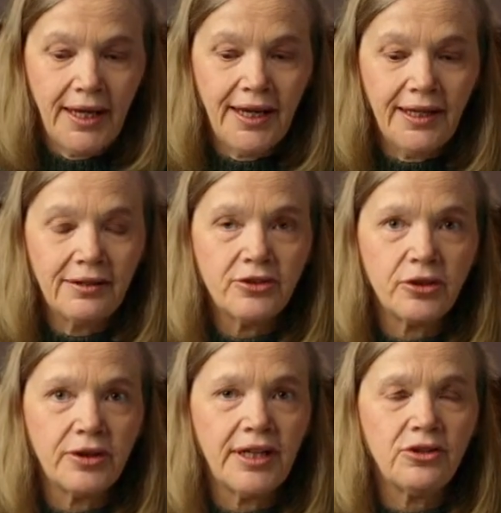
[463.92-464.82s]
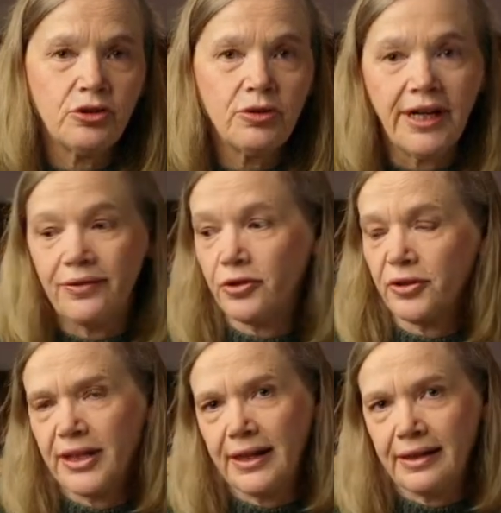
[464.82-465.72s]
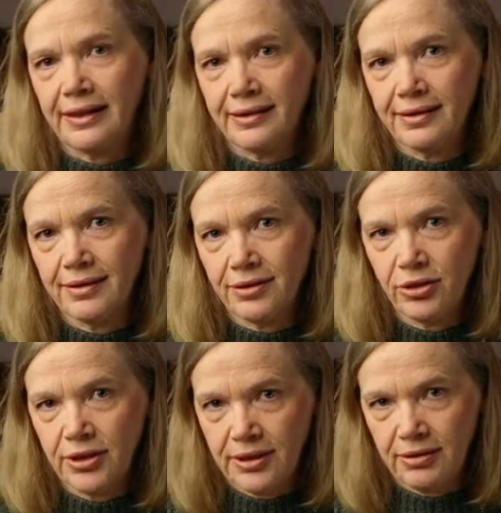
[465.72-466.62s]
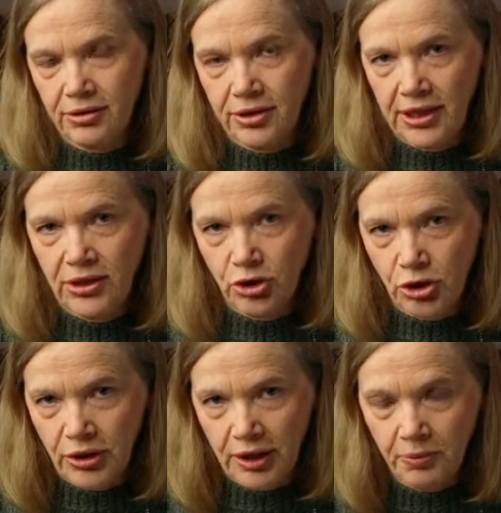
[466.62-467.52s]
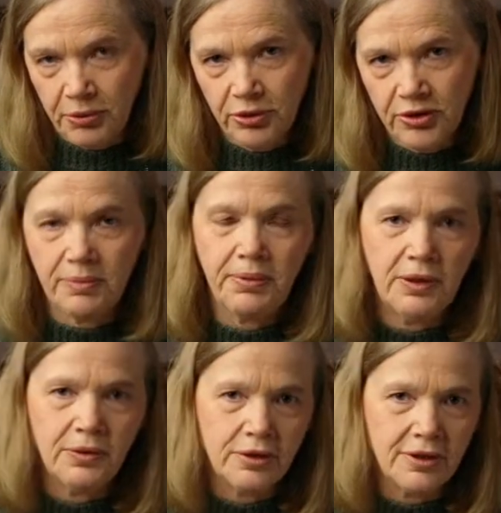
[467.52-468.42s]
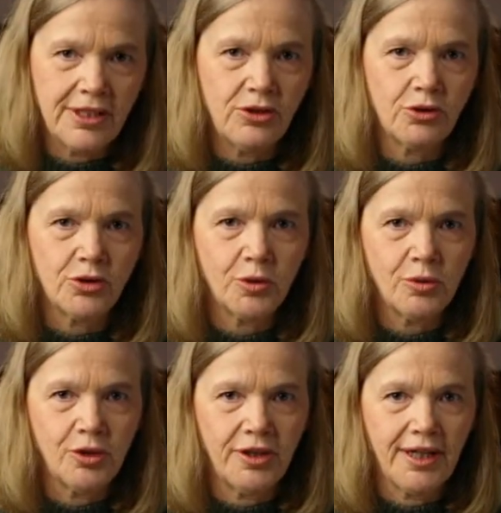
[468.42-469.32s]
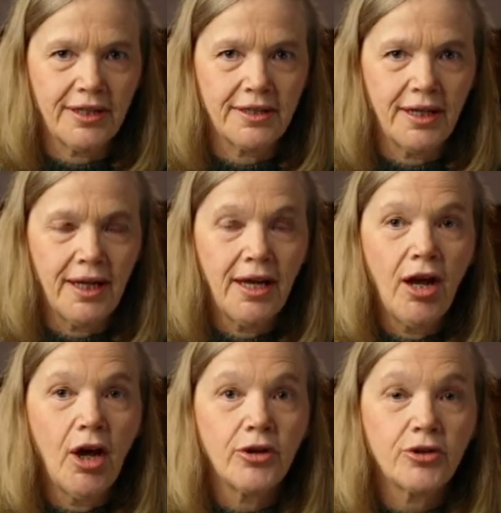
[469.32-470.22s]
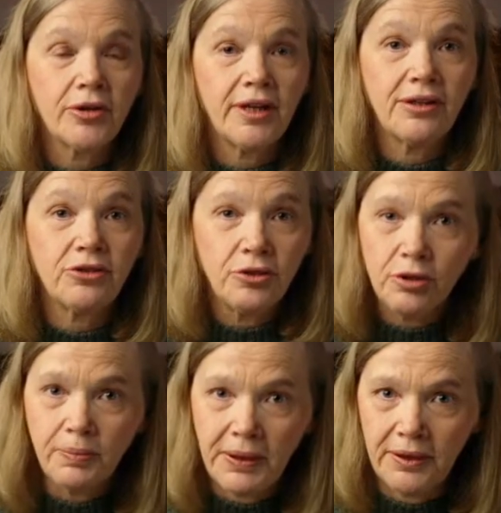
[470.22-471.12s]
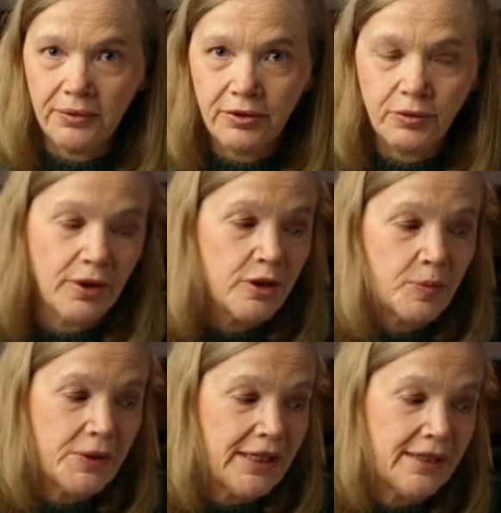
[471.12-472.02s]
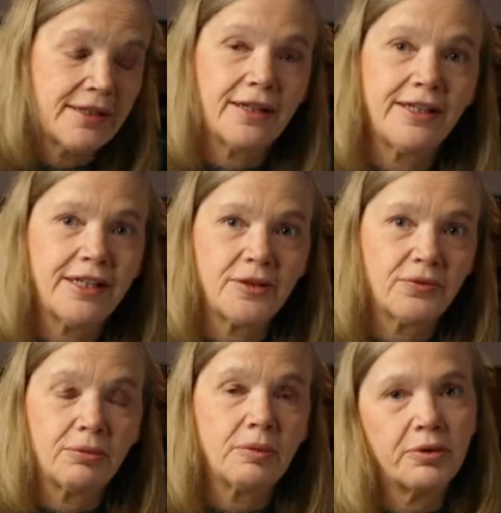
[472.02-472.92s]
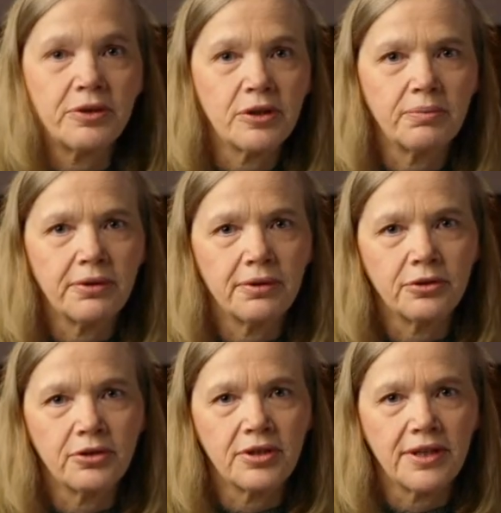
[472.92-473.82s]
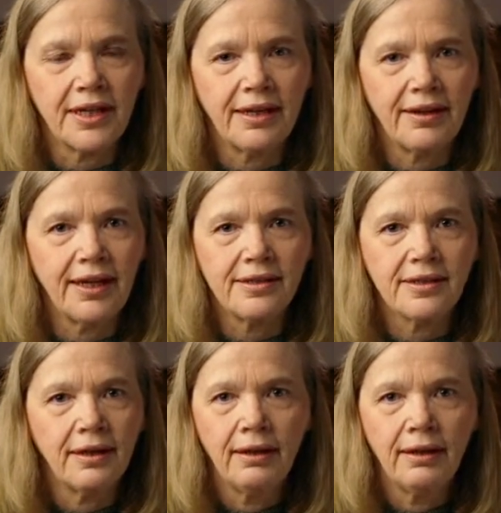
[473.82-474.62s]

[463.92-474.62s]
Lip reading: And so that you have got that guidance to teach, to help you as the parent to teach your children that. So that you, parent, won't be getting a letter from a principal to say that